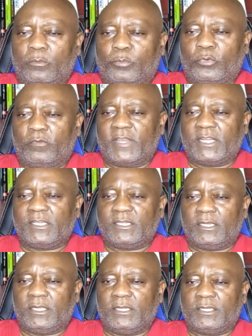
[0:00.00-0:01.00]

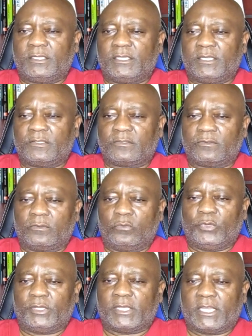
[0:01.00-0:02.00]
Providing indigents
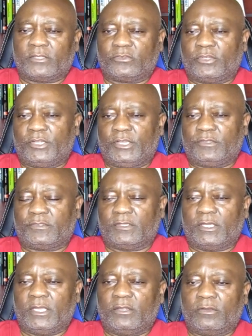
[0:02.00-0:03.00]
with attorneys.
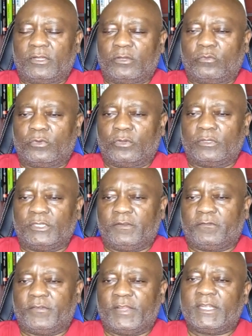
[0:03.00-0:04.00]
In other words,
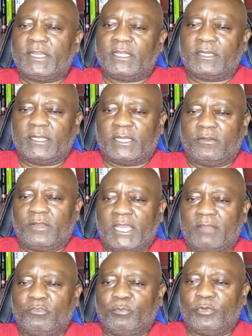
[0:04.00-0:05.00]
defendants that don't
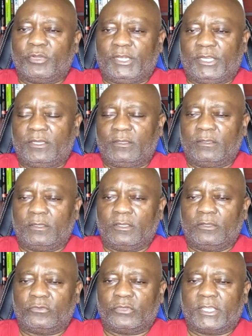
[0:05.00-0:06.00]
have the money
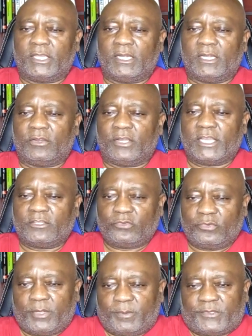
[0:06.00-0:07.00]
to get a lawyer
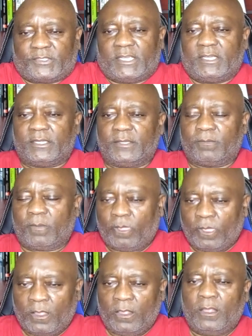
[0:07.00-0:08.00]
to represent them.
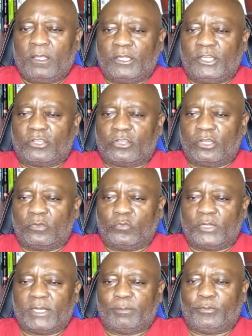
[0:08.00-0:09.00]
The court
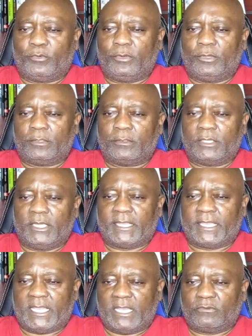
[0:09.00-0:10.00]
will appoint
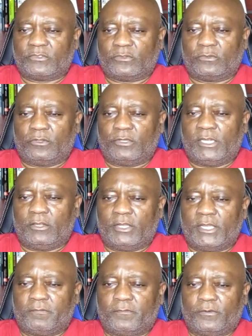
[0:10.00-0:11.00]
a counsel or a
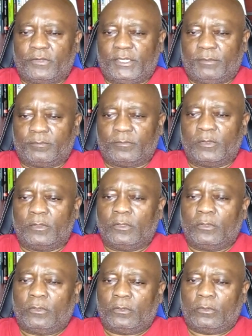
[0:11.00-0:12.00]
lawyer for them.
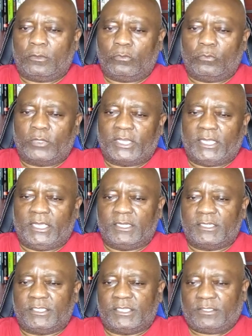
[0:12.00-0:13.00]
Who are
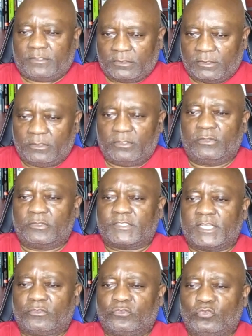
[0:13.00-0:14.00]
indigent? Those
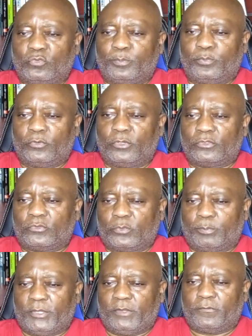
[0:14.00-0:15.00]
are too poor
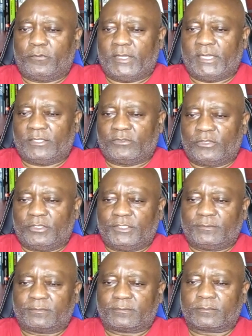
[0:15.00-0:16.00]
to pay for an attorney